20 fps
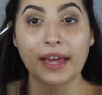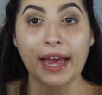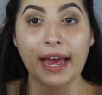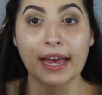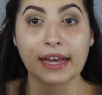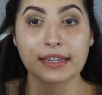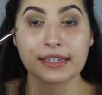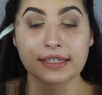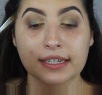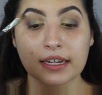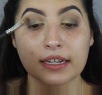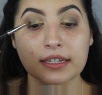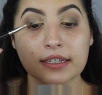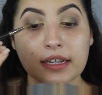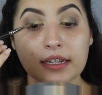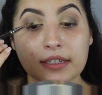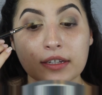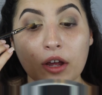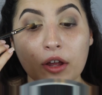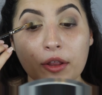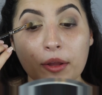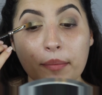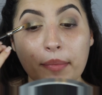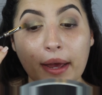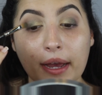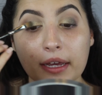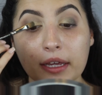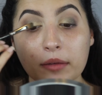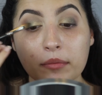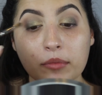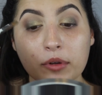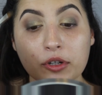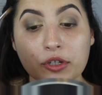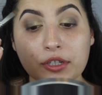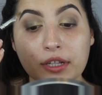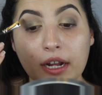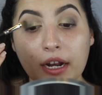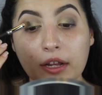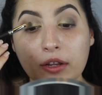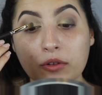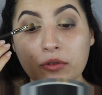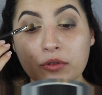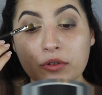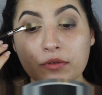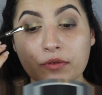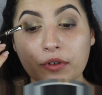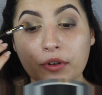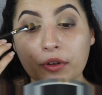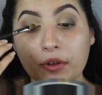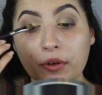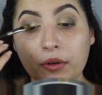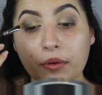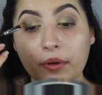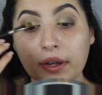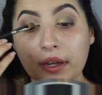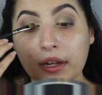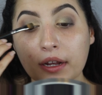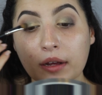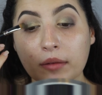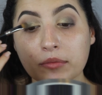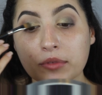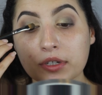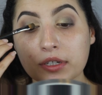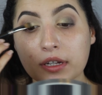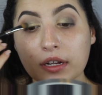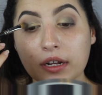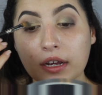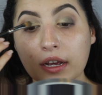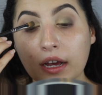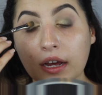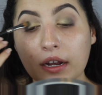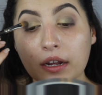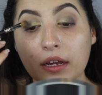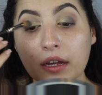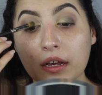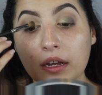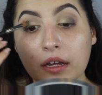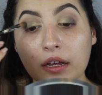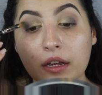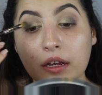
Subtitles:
the excess that's on the packing brush that I used for the green, I'm just gonna kind of